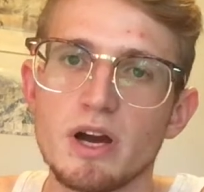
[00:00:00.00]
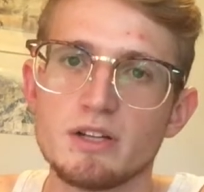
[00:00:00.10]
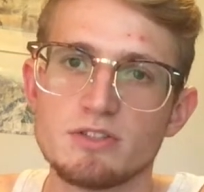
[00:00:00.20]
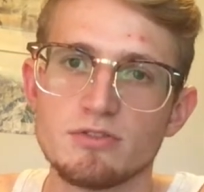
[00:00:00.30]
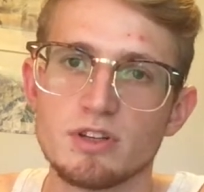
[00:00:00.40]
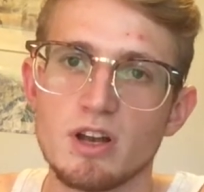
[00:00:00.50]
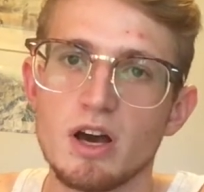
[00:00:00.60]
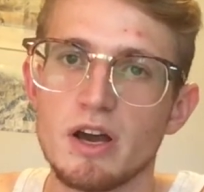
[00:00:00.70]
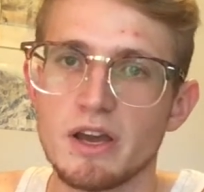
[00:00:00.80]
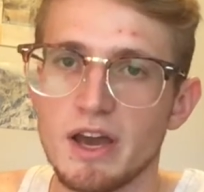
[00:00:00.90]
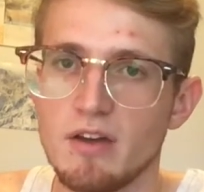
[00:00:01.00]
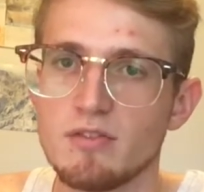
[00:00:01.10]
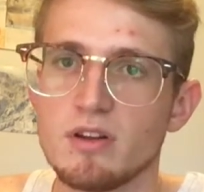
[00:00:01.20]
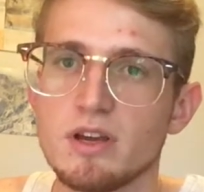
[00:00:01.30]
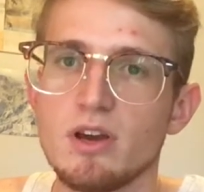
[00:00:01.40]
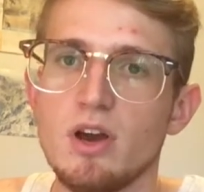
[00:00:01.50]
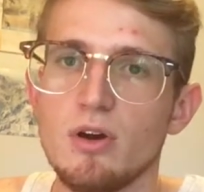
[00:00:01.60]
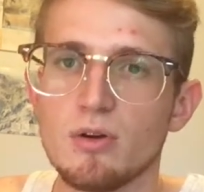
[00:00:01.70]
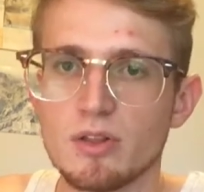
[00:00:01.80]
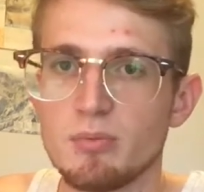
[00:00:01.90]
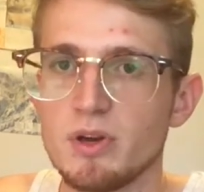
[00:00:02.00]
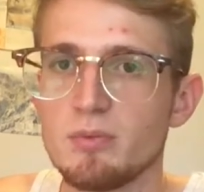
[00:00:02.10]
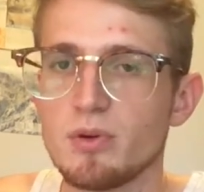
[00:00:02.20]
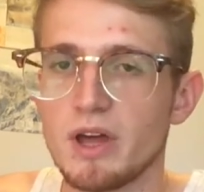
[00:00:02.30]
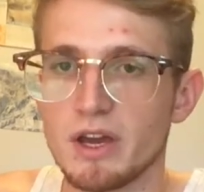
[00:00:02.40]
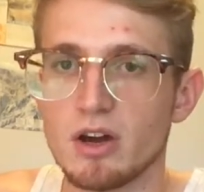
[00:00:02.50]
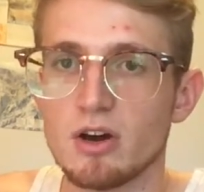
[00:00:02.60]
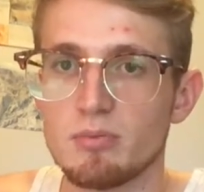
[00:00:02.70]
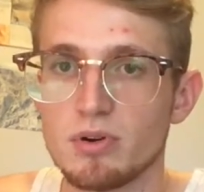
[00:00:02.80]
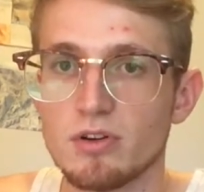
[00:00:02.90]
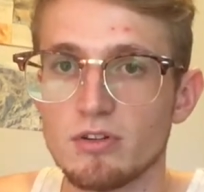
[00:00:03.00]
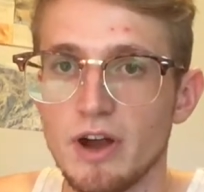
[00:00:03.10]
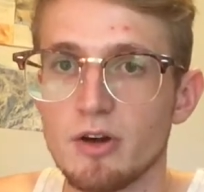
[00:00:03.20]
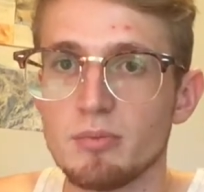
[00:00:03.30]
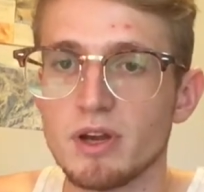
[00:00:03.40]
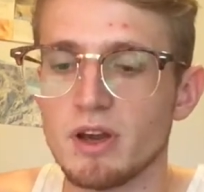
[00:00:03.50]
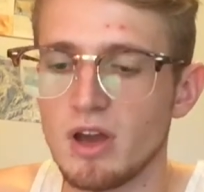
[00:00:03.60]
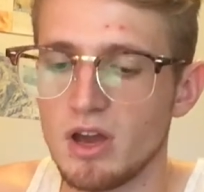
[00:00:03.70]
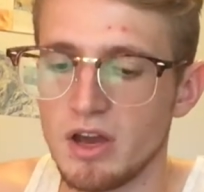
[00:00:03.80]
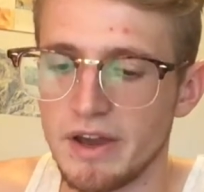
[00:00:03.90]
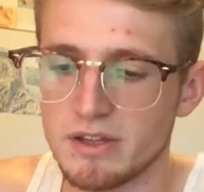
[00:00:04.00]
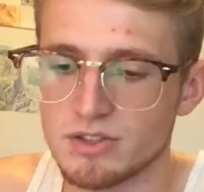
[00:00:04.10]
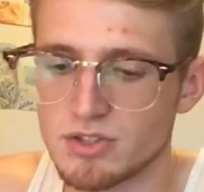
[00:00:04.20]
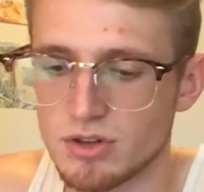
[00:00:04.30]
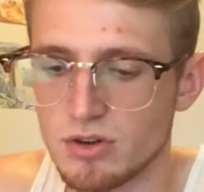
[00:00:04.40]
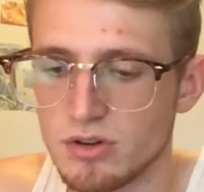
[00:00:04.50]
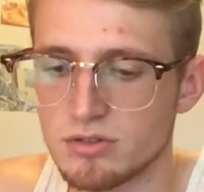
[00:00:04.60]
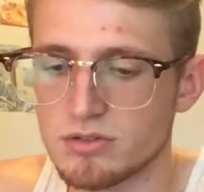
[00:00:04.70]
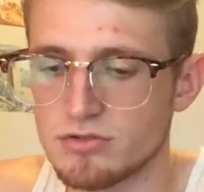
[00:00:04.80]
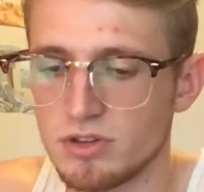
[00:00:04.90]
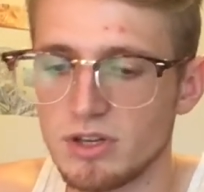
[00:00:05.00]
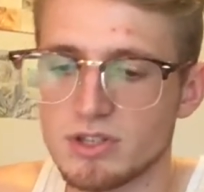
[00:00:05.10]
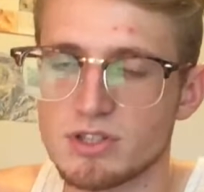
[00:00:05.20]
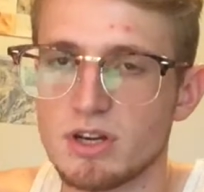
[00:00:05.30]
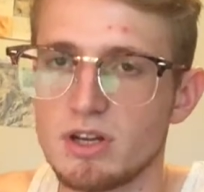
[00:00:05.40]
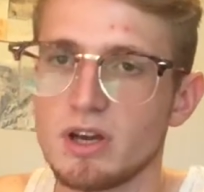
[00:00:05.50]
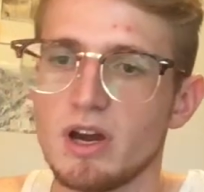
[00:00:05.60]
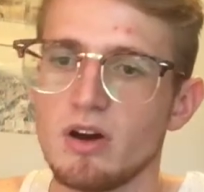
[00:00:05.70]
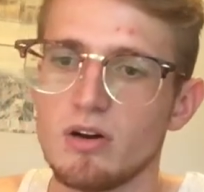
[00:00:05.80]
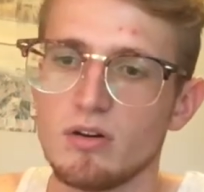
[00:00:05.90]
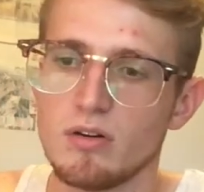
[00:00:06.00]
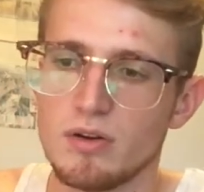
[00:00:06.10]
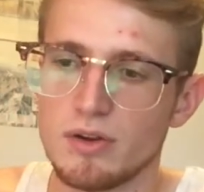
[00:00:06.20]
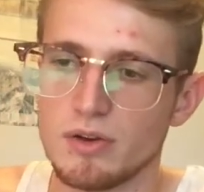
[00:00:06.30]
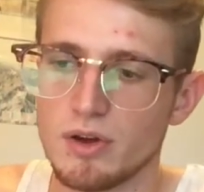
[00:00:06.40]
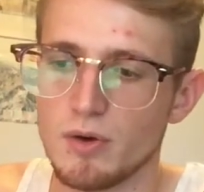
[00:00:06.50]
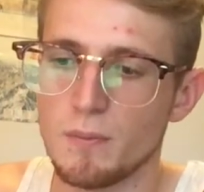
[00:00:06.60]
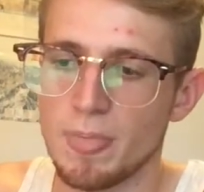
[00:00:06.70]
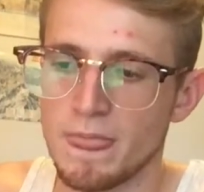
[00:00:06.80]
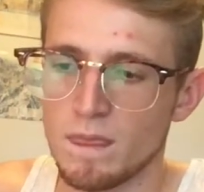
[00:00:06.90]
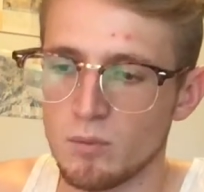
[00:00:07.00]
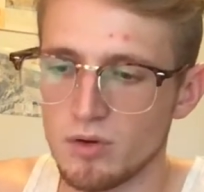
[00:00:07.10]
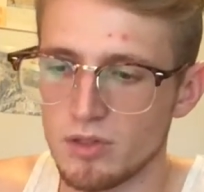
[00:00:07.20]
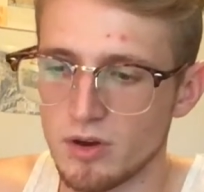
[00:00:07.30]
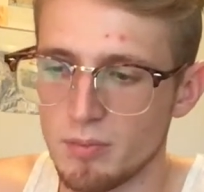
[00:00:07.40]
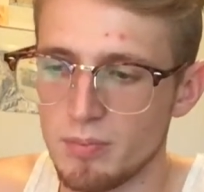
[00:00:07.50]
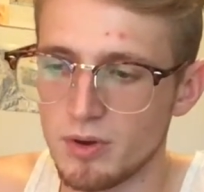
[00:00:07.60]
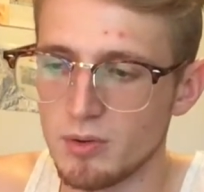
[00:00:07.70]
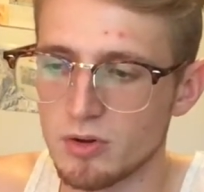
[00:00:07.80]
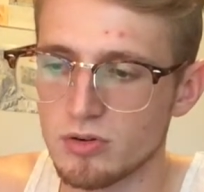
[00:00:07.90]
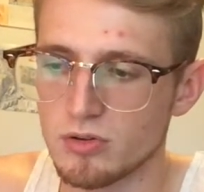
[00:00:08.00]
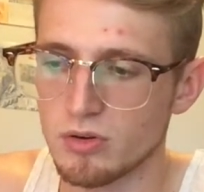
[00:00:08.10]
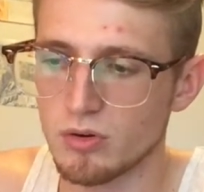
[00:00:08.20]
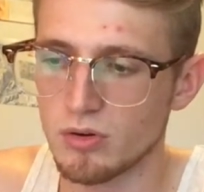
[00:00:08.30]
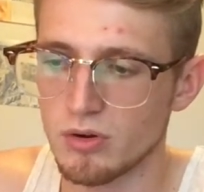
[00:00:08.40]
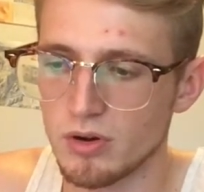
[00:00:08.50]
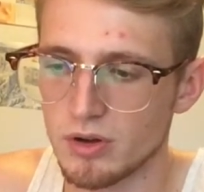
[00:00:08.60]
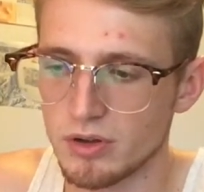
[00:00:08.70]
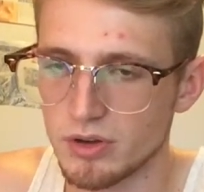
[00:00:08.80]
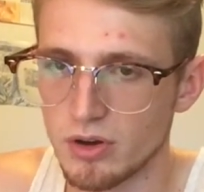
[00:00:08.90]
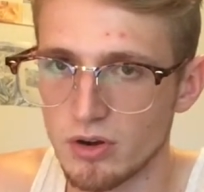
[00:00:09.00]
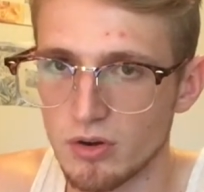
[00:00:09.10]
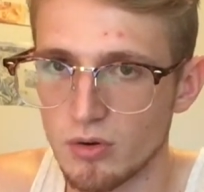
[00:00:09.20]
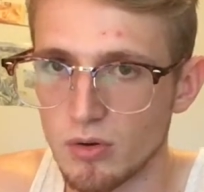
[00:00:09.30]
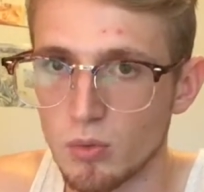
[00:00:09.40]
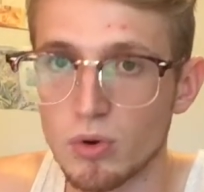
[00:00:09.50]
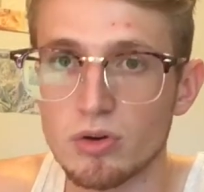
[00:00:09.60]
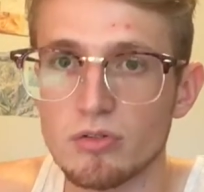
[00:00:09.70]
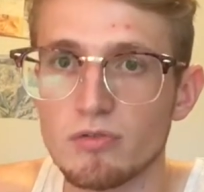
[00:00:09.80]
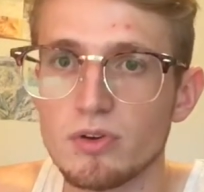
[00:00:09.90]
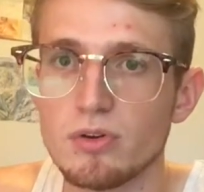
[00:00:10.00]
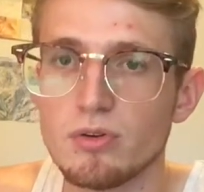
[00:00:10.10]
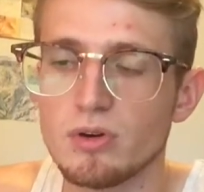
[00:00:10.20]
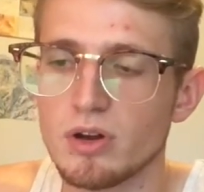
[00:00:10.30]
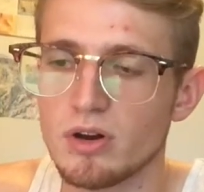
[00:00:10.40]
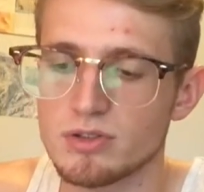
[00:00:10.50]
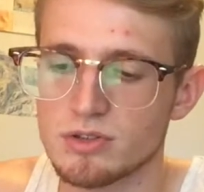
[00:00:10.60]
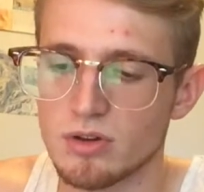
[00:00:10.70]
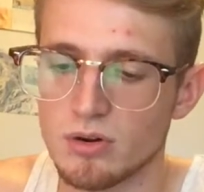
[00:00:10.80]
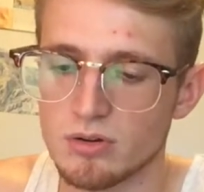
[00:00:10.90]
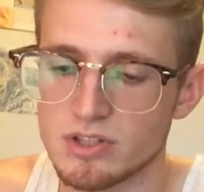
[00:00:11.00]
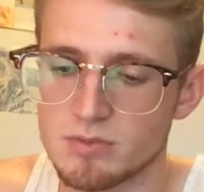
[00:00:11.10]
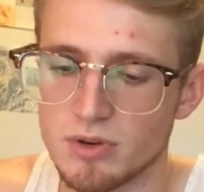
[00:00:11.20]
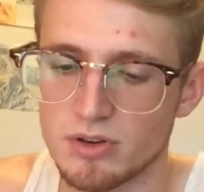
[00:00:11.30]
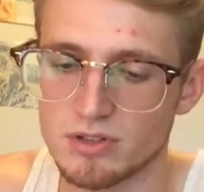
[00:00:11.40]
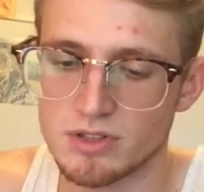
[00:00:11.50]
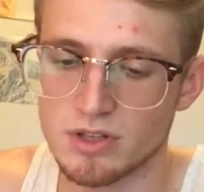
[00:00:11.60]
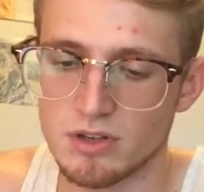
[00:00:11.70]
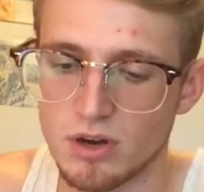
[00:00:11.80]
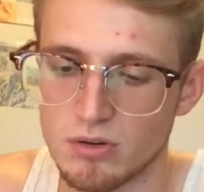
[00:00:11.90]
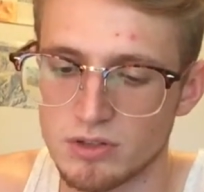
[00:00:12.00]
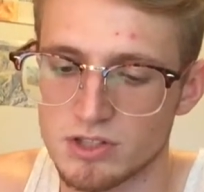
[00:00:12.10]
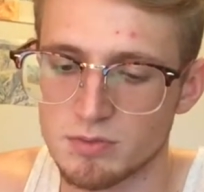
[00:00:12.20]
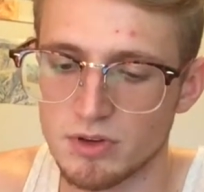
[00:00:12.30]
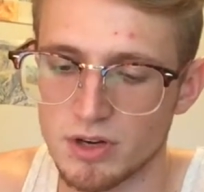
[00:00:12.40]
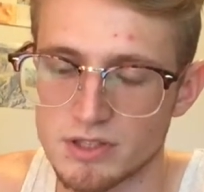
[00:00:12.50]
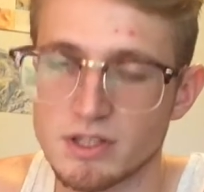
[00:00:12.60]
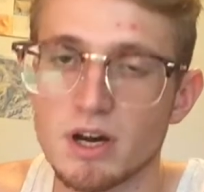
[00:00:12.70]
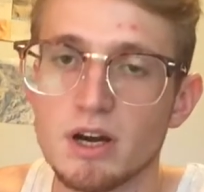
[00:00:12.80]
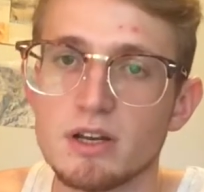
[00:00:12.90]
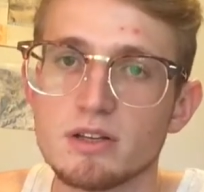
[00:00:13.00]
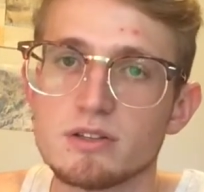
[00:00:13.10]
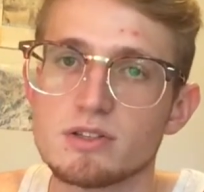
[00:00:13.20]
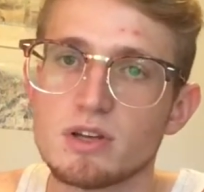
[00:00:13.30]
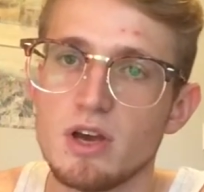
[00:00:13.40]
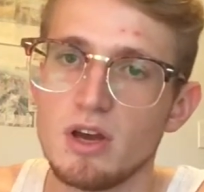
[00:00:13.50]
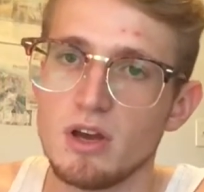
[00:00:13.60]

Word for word: I had to rely heavily on the people that God put around me. And so it was really exciting how, you know, with a biblical, you know, worldview and also the Holy Spirit as Holy Spirit as guidance,